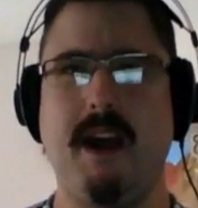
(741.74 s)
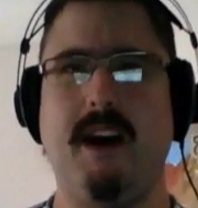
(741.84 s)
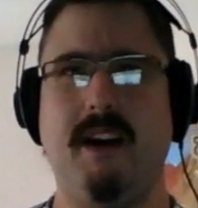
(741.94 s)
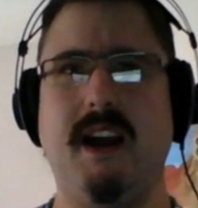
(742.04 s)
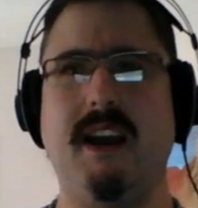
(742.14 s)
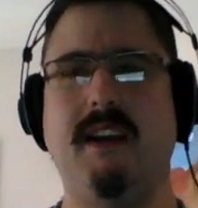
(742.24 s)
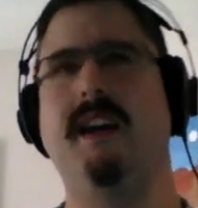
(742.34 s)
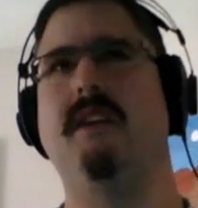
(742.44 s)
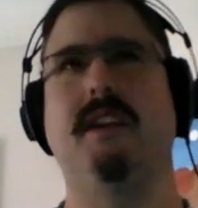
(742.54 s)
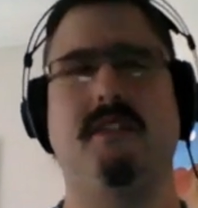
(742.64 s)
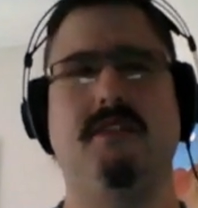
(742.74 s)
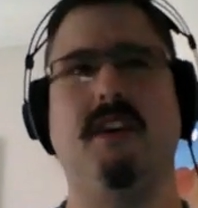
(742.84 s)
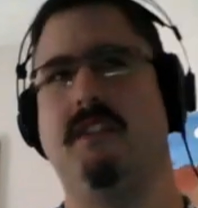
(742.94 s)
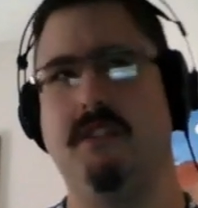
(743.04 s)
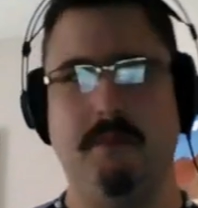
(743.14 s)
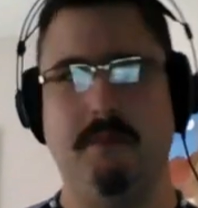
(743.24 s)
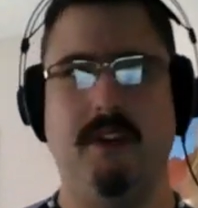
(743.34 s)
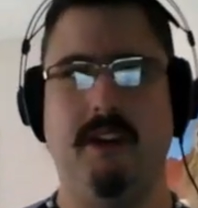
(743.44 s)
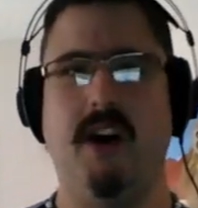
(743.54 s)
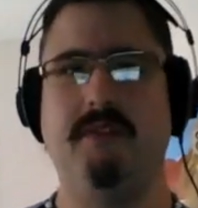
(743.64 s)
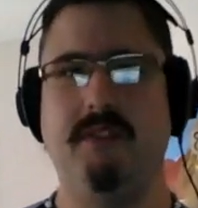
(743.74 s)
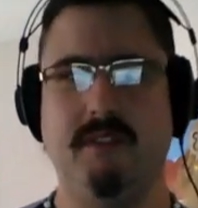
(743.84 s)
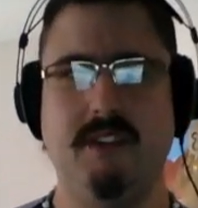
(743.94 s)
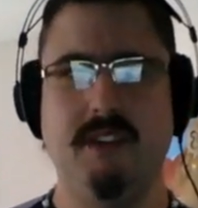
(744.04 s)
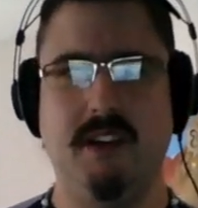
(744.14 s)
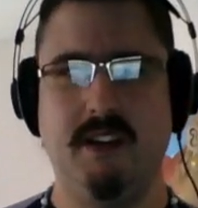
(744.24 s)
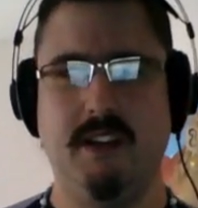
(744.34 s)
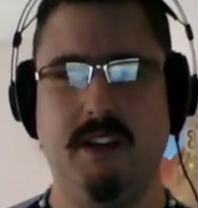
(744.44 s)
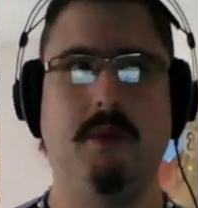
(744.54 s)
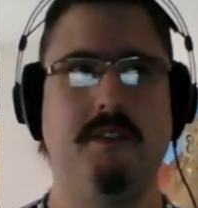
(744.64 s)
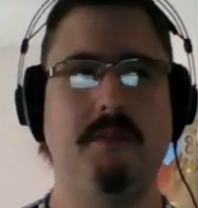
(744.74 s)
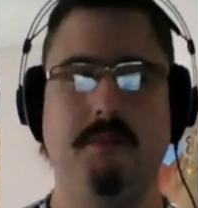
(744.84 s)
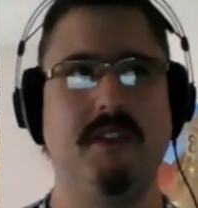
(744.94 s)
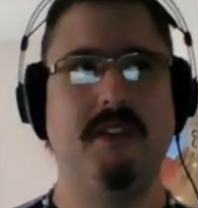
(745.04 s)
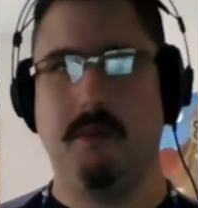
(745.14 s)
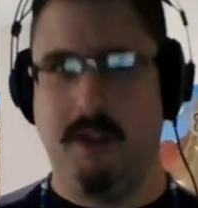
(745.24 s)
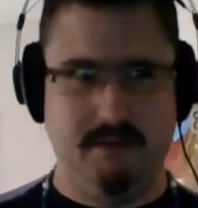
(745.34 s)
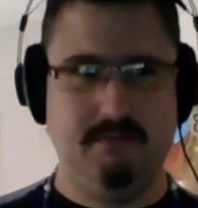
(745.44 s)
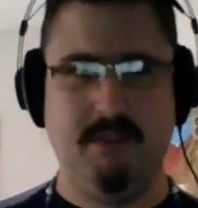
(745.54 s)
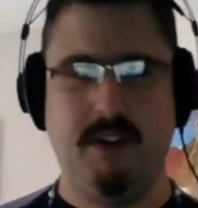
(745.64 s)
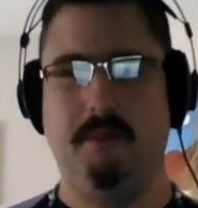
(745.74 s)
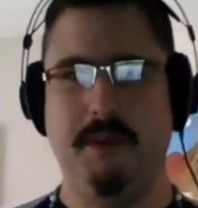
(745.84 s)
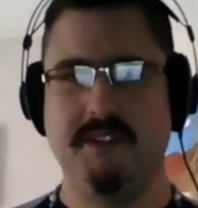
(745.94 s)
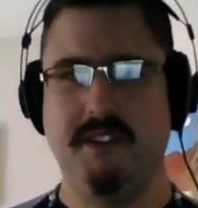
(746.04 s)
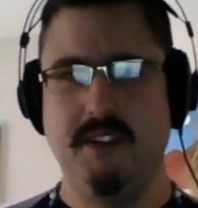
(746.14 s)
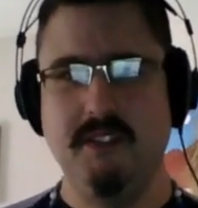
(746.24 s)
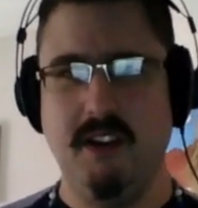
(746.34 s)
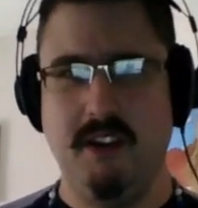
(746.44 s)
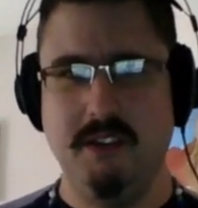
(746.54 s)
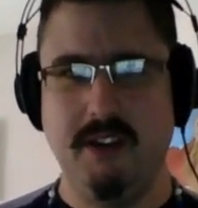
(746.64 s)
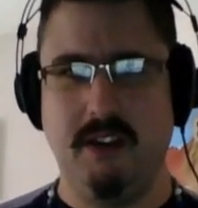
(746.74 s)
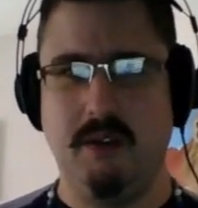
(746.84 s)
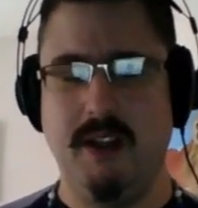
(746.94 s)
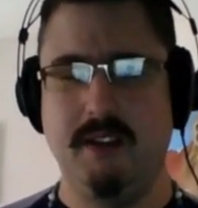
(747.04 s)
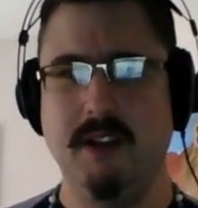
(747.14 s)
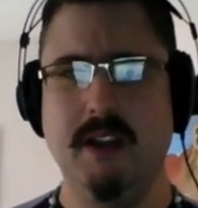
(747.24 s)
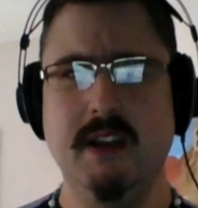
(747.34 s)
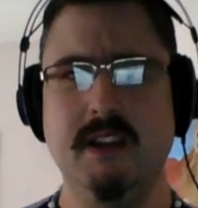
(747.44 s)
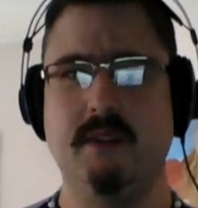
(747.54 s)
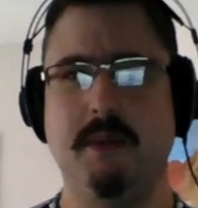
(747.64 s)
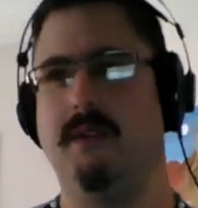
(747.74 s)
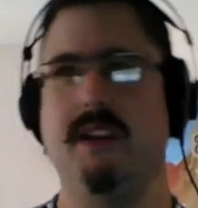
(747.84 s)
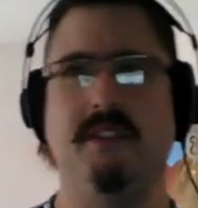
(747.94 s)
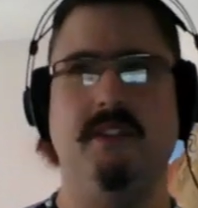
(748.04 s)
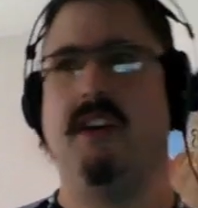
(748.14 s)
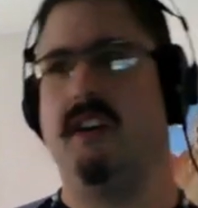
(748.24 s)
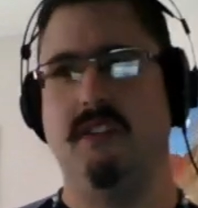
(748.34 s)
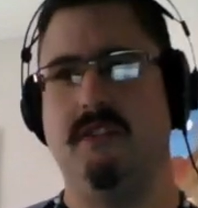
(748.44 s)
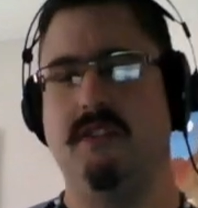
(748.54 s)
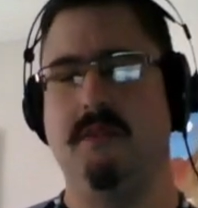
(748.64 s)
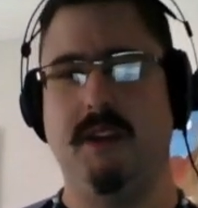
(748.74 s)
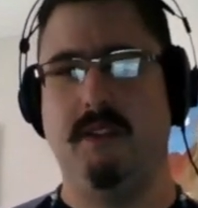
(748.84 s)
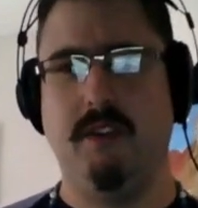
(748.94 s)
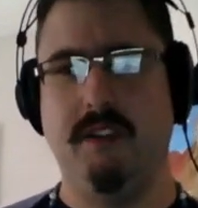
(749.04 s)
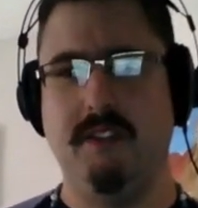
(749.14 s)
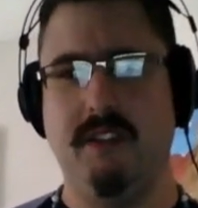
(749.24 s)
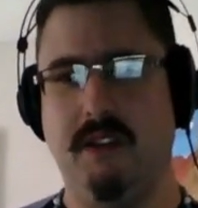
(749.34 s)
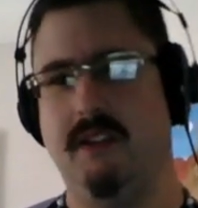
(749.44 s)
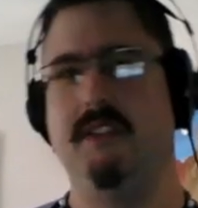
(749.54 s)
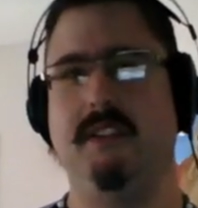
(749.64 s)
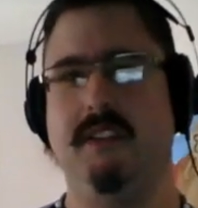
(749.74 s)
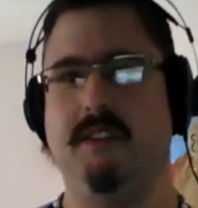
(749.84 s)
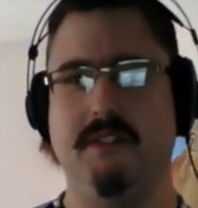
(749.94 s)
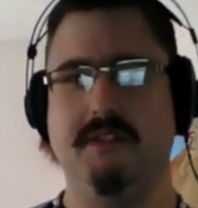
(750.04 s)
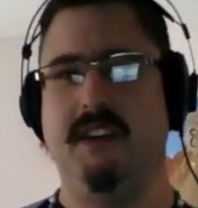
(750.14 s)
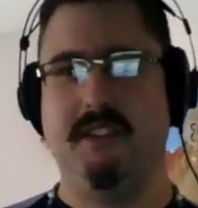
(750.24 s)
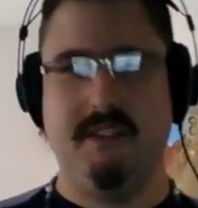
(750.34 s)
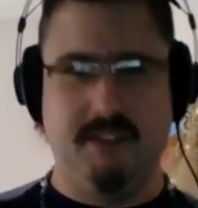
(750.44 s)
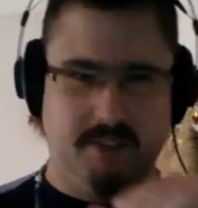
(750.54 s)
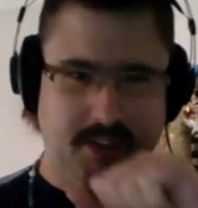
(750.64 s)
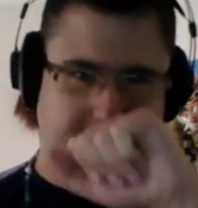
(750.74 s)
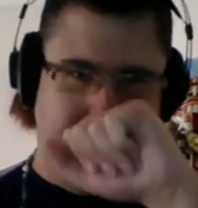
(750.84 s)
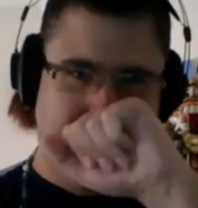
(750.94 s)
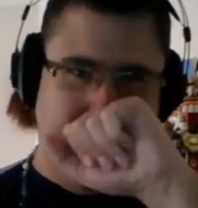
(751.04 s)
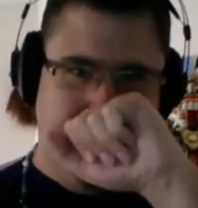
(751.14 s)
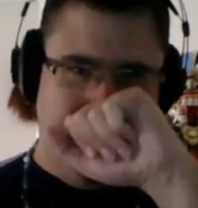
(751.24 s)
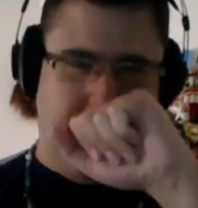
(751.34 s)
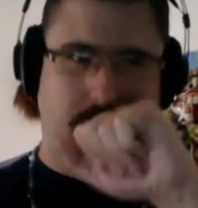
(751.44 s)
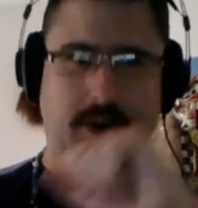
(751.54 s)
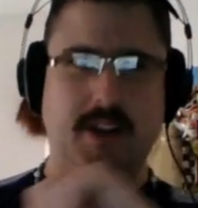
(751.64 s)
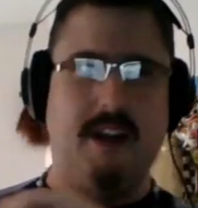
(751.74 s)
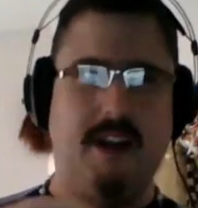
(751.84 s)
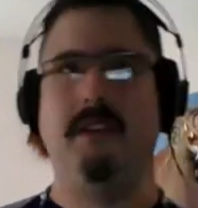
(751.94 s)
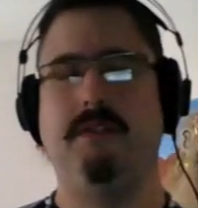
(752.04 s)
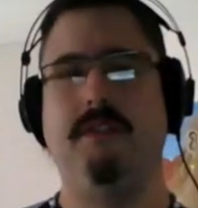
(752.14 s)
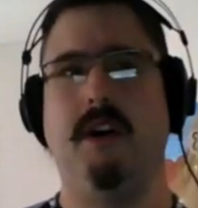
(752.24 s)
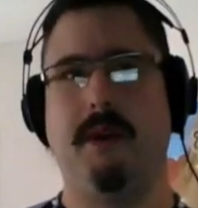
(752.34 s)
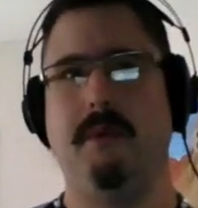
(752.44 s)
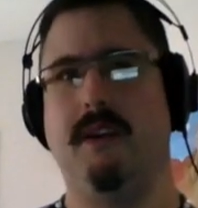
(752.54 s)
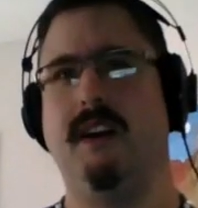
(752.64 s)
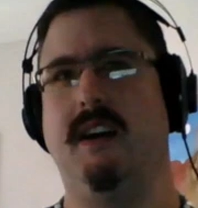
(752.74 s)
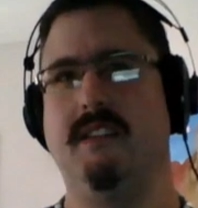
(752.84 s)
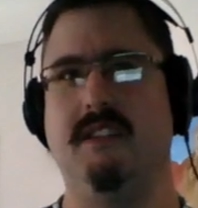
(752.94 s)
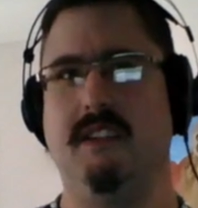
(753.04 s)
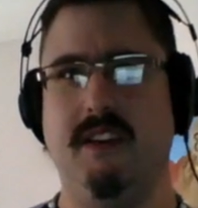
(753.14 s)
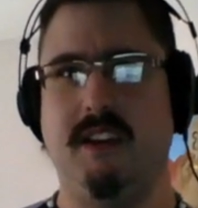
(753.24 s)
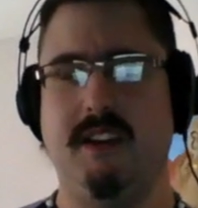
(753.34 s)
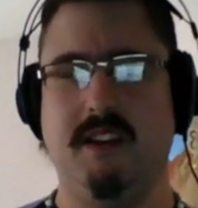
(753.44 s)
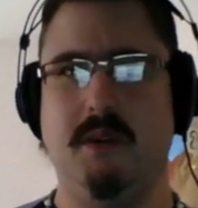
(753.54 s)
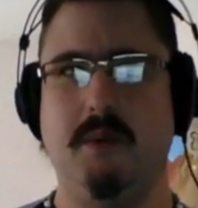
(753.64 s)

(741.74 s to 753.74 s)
yeah, I don't get to talk to him very often. We're too busy running our business here. We don't get to talk to too many friends that live in the different states and everything. We're constantly filming. We're constantly,